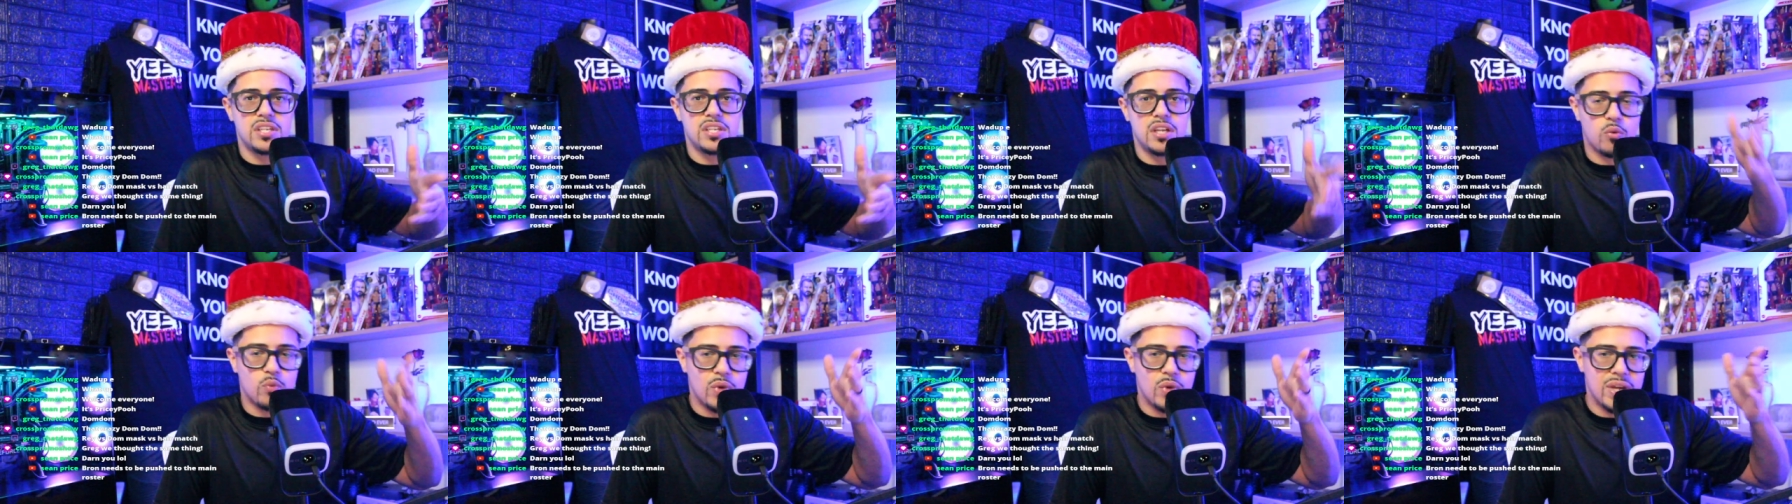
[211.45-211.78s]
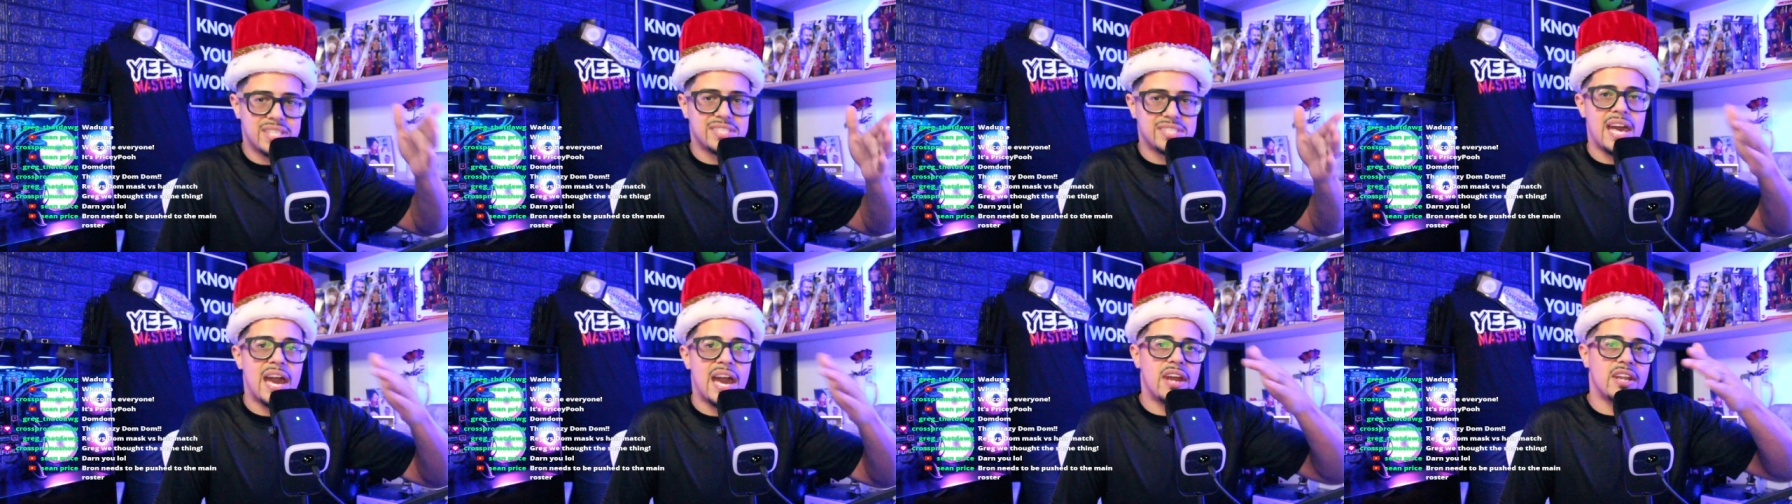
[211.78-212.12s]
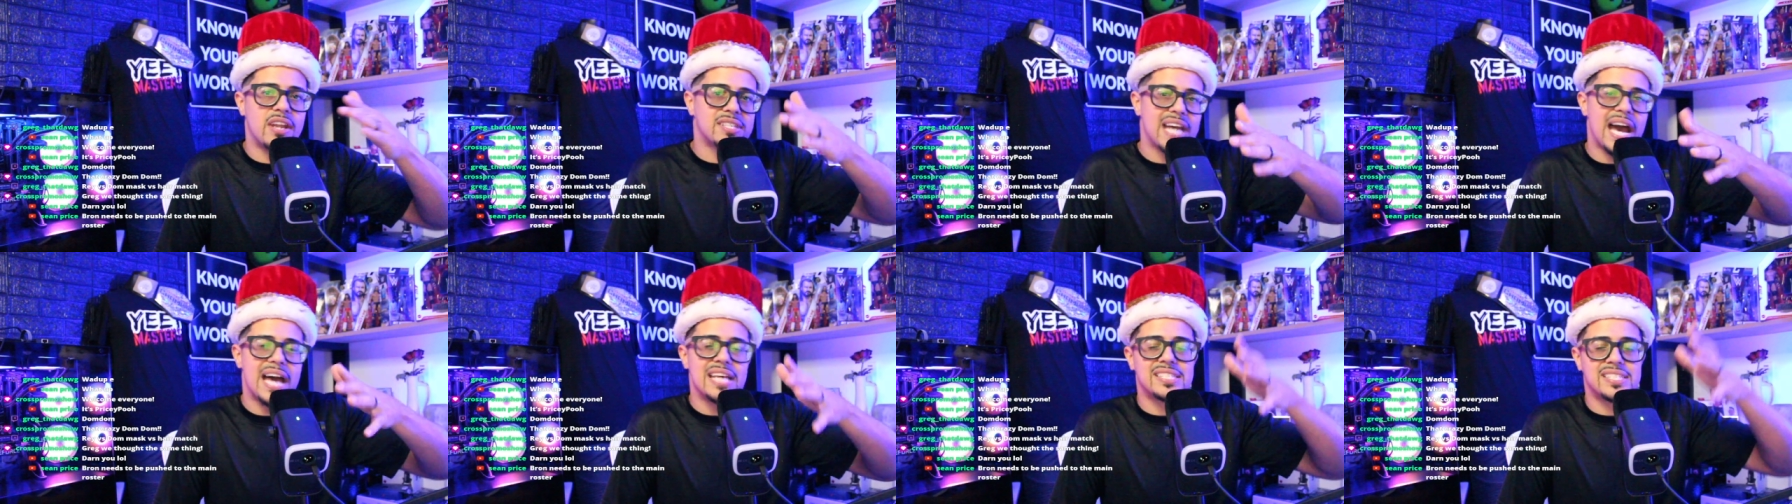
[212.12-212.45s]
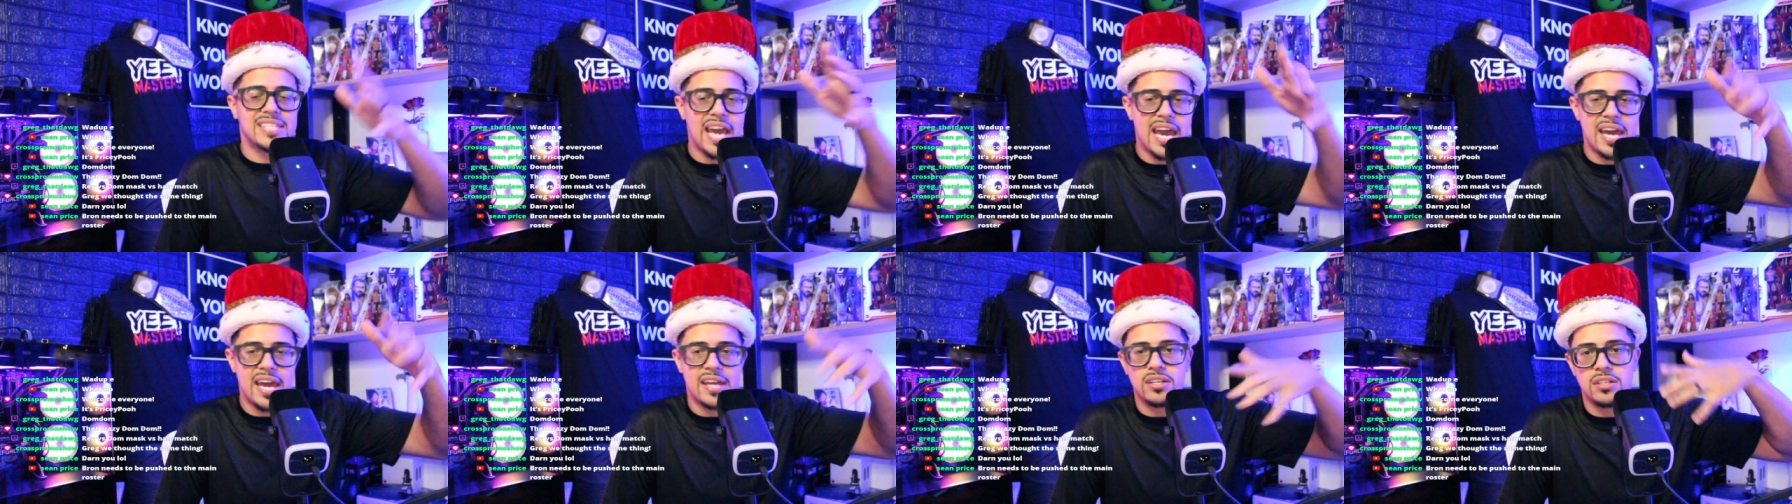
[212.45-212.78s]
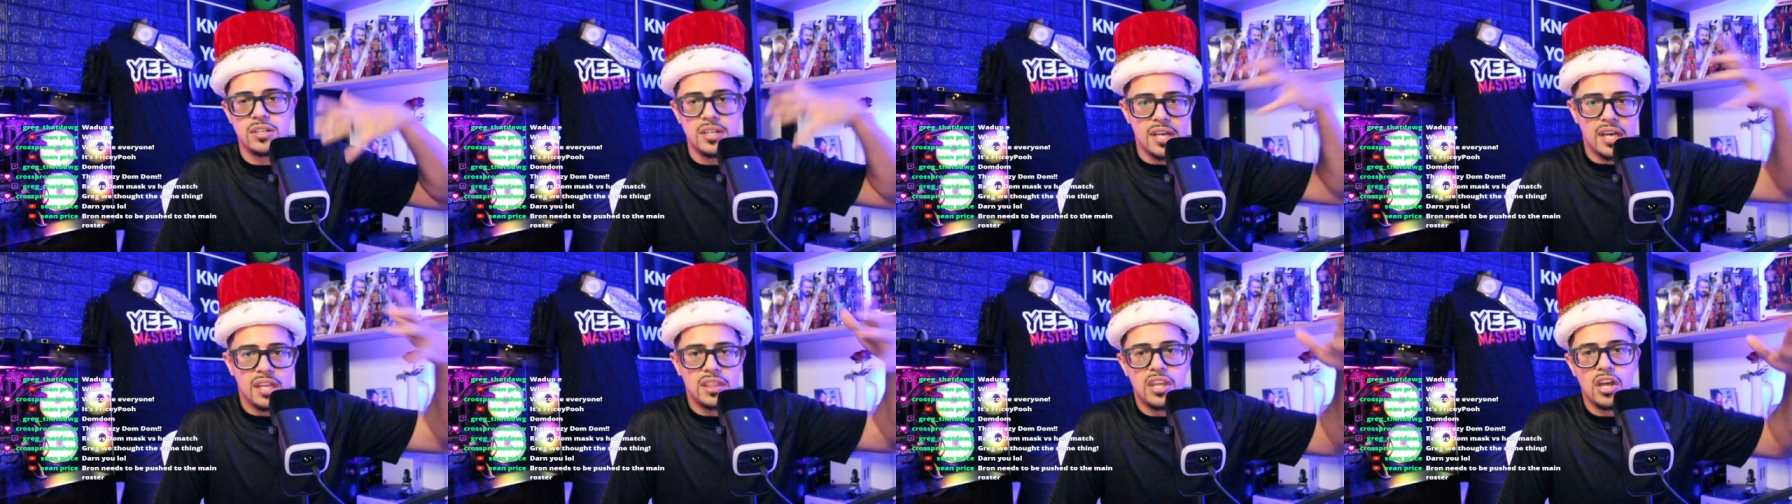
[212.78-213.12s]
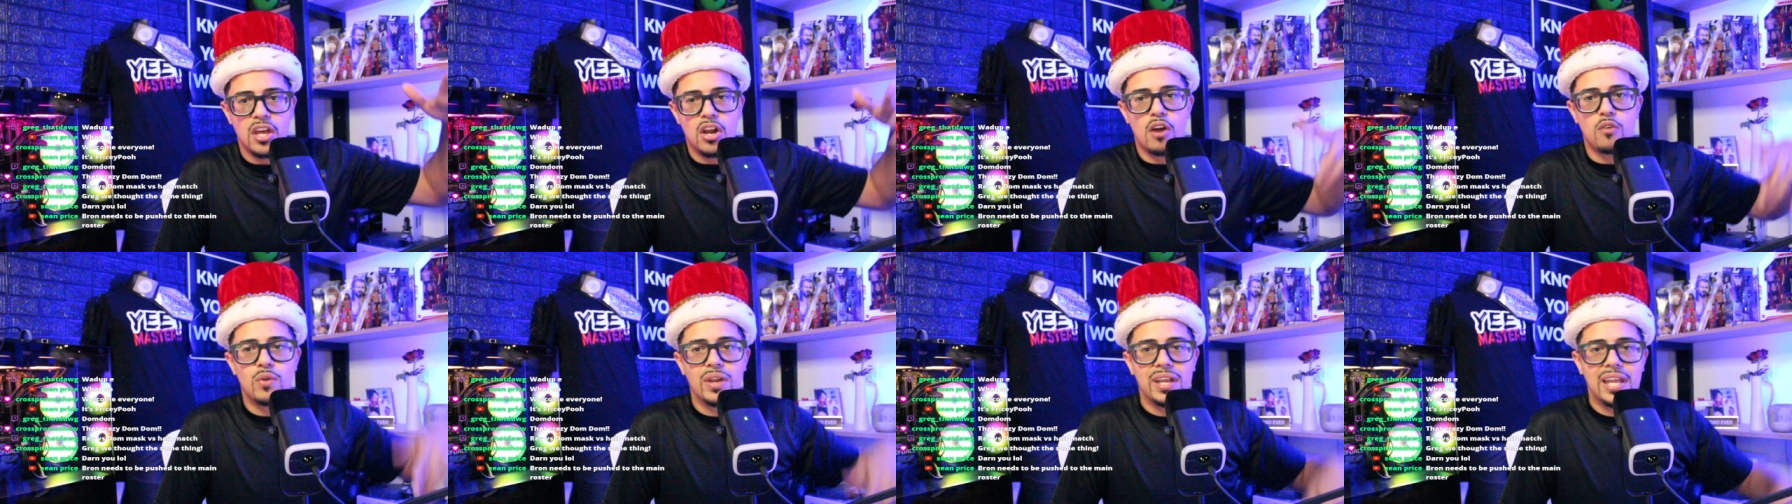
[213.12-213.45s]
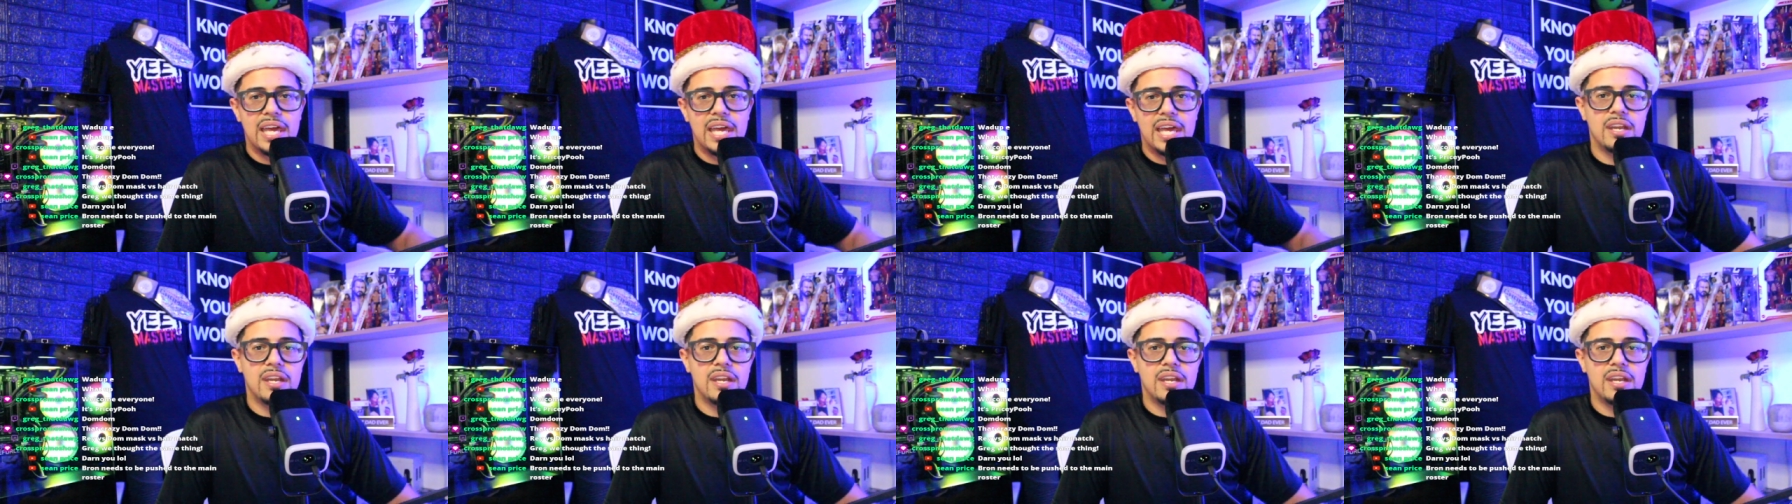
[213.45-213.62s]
Rick Steiner, Scott Steiner, they're all related